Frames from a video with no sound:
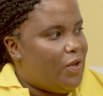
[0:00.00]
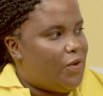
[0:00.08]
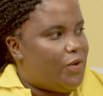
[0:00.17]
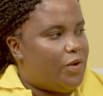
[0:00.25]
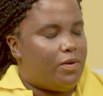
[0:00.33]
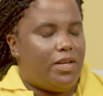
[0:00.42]

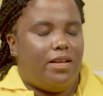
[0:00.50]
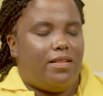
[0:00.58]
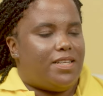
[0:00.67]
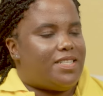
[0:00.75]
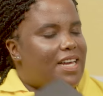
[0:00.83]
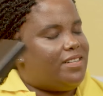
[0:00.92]
You know,
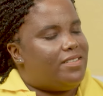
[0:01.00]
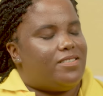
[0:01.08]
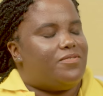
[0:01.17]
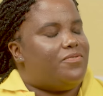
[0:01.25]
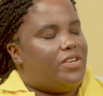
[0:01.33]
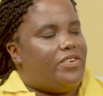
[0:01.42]
the cycle
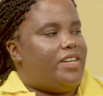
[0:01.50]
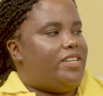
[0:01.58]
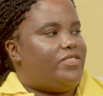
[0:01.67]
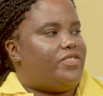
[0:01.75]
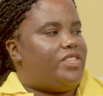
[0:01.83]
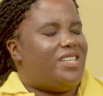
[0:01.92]
is very
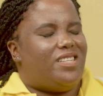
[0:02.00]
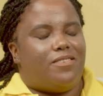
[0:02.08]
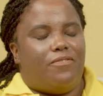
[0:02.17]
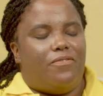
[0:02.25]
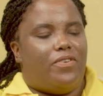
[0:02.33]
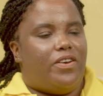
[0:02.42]
interesting. It's
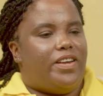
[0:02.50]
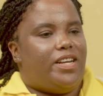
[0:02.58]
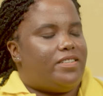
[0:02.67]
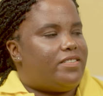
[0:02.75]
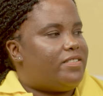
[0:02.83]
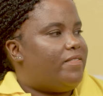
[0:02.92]
a very
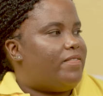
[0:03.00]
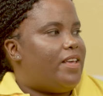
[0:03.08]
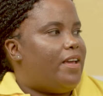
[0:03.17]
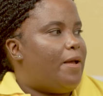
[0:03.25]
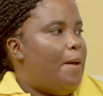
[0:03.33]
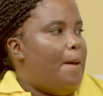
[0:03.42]
interesting
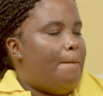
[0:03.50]
thing.